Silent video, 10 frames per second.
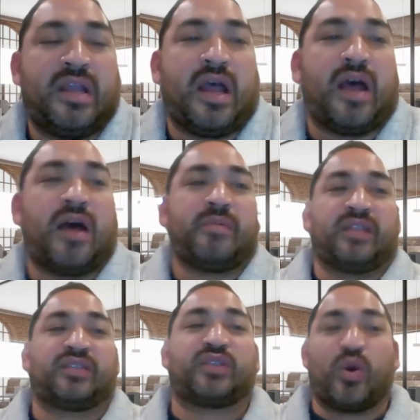
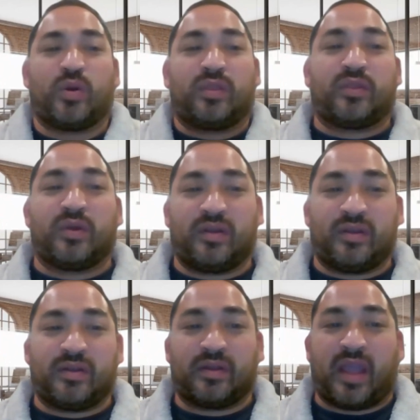And so
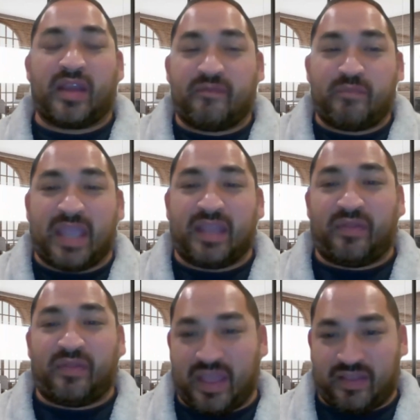the kind of
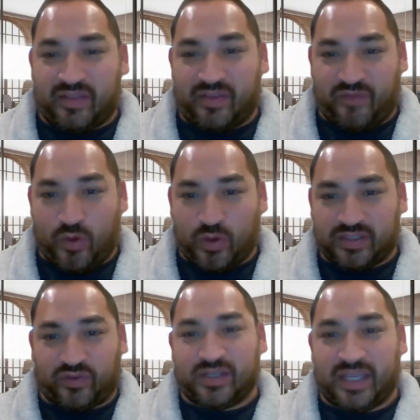main thing, the focus
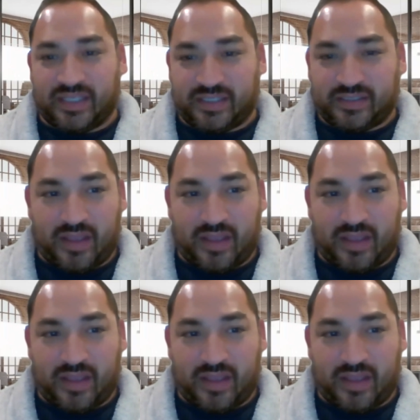for today's